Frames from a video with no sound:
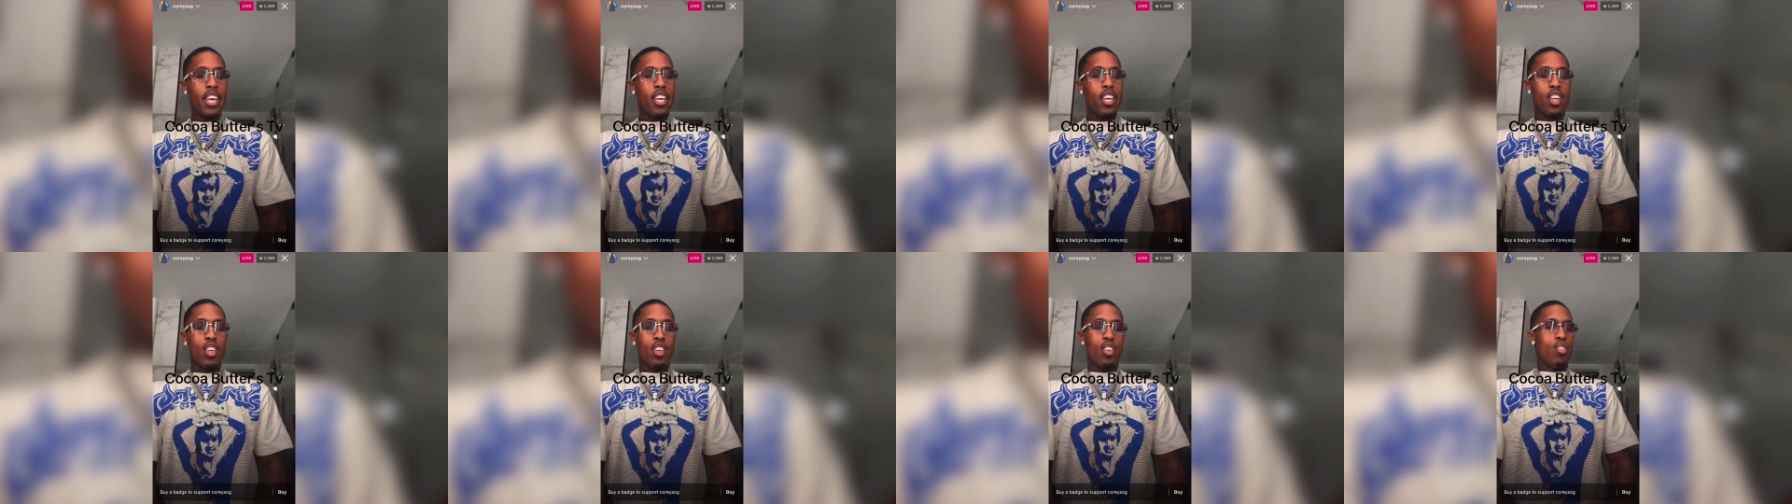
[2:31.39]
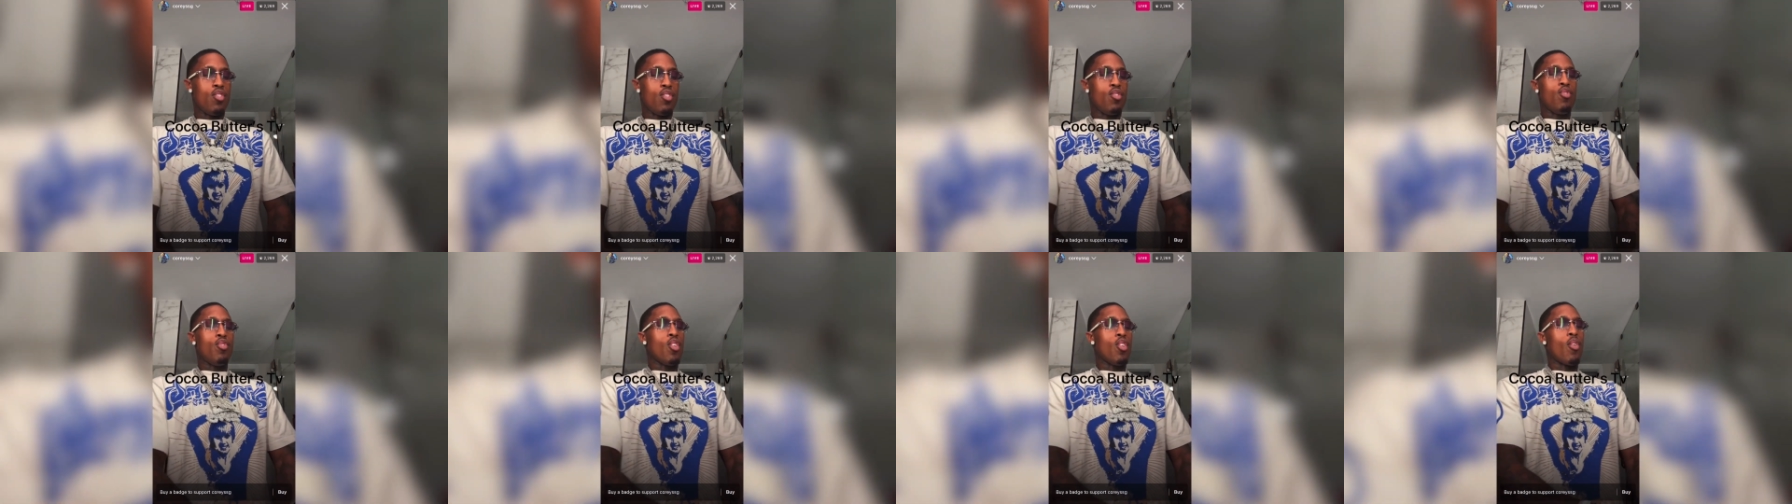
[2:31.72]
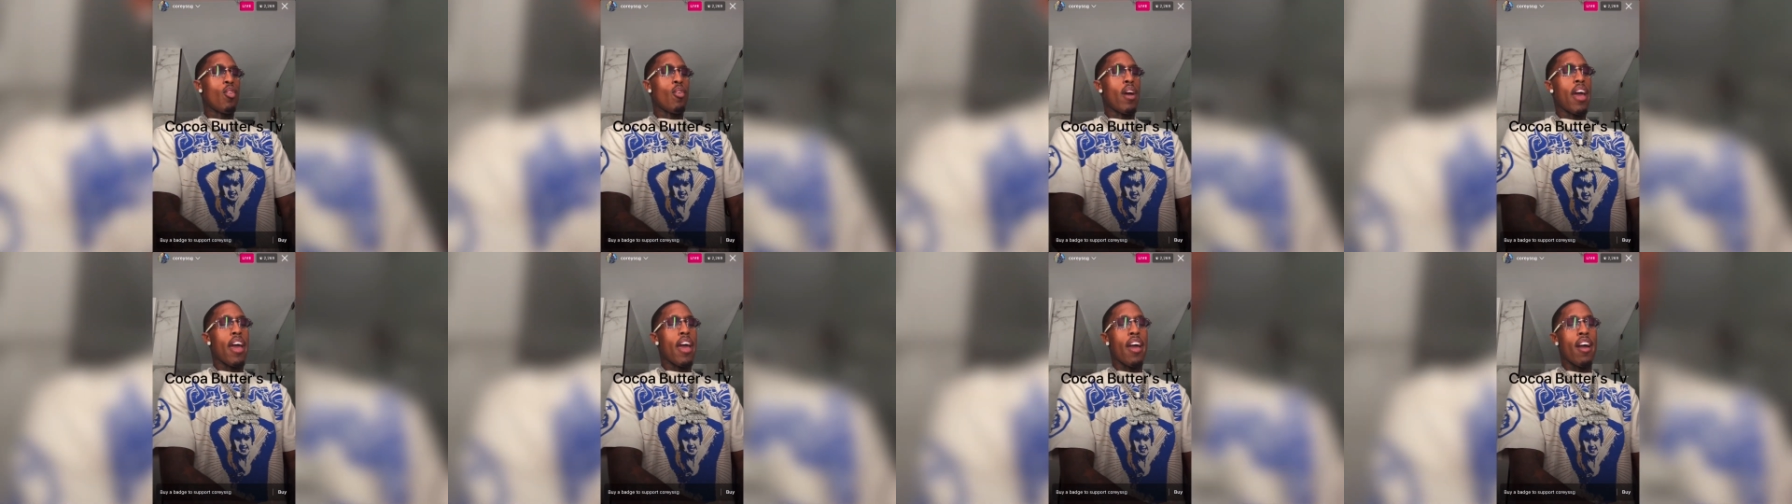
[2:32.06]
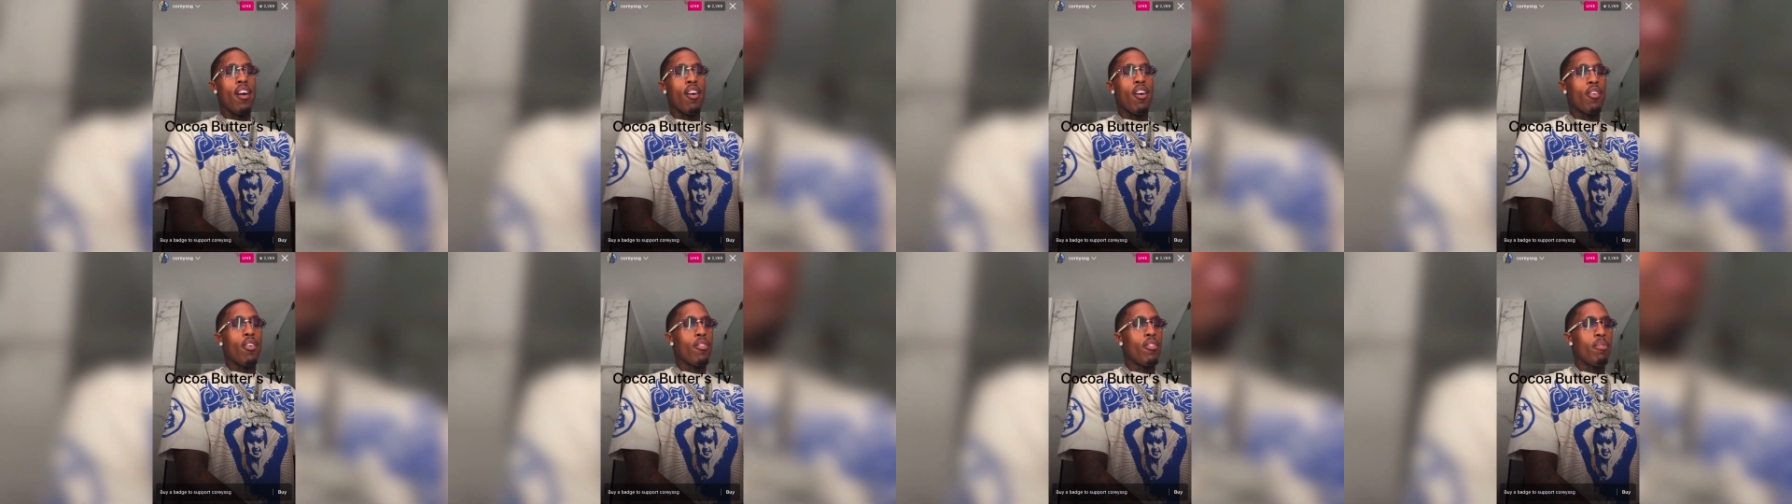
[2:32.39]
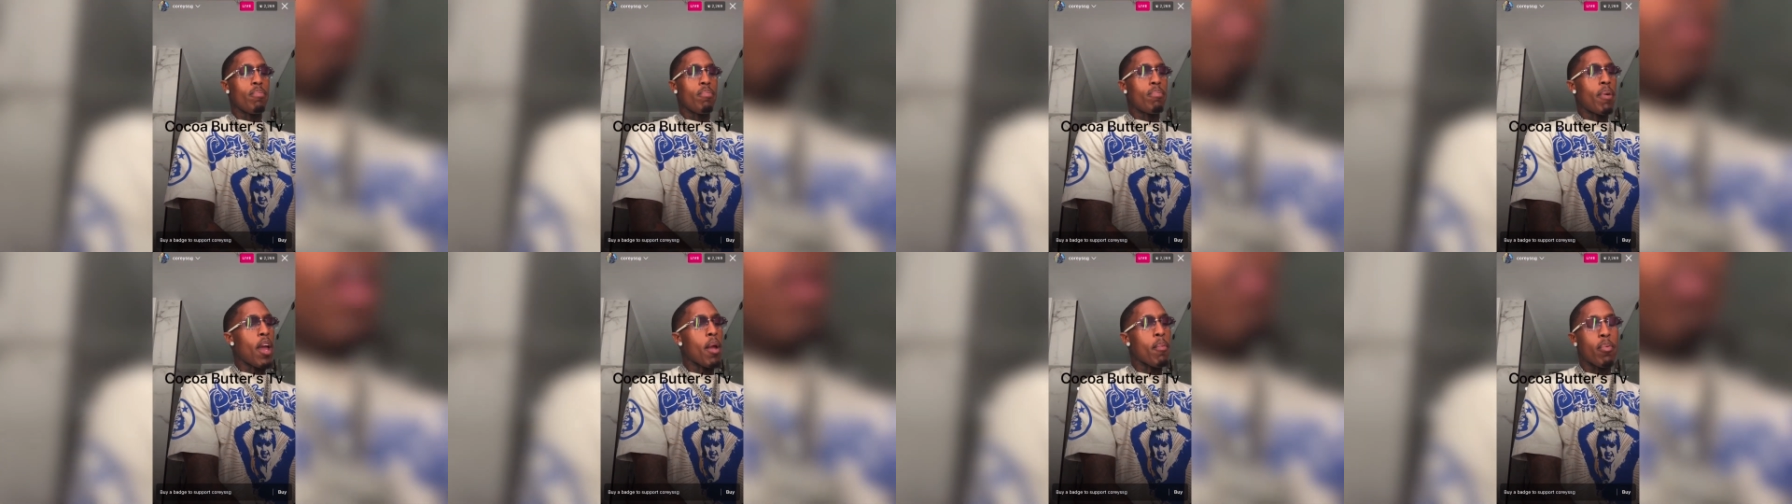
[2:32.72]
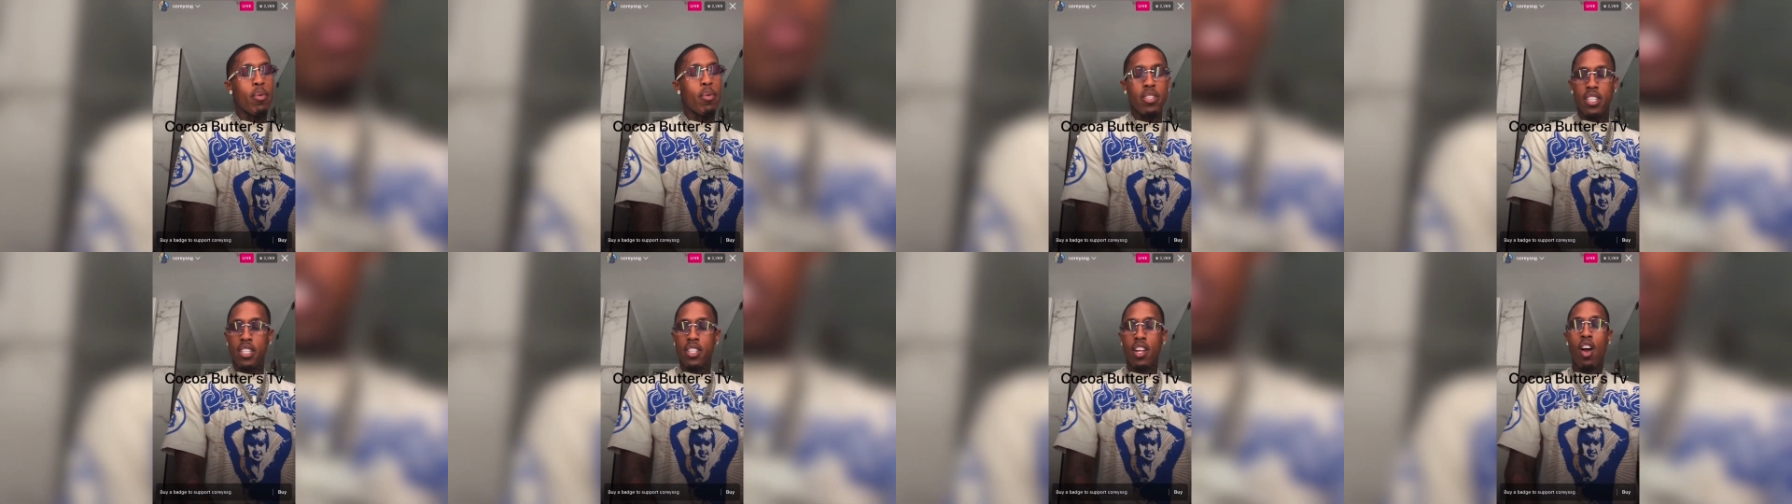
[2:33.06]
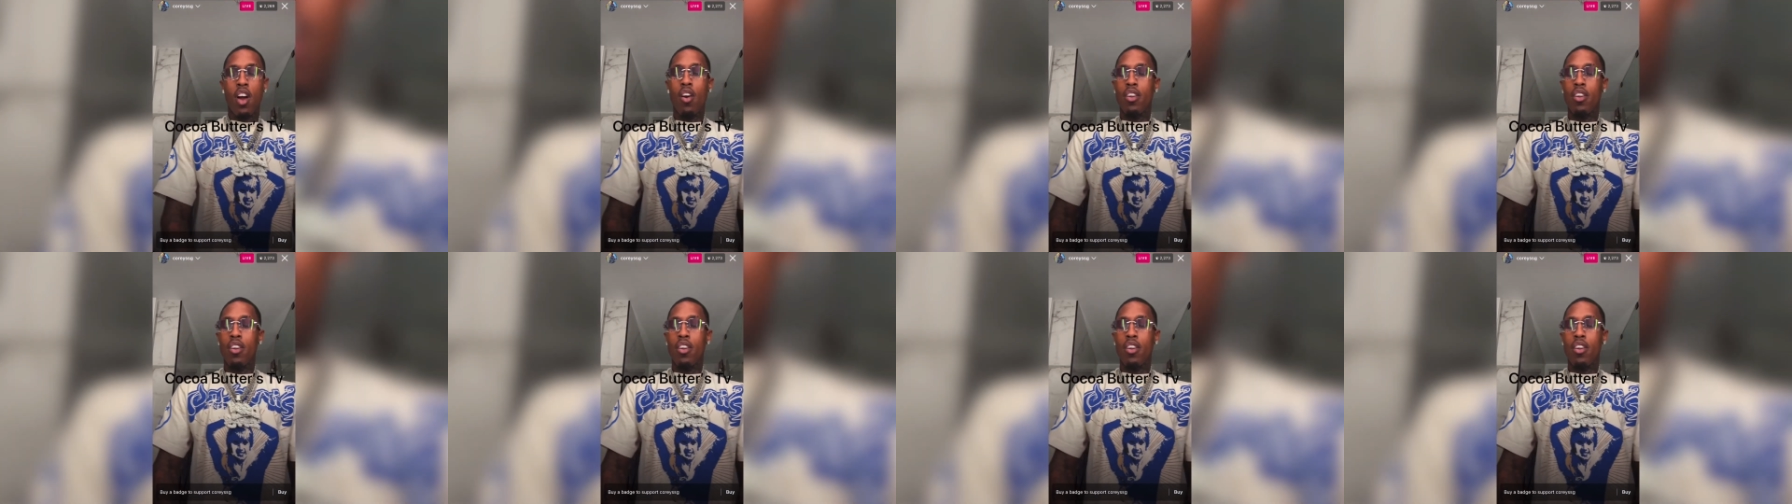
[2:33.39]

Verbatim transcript: you don't have papers and all this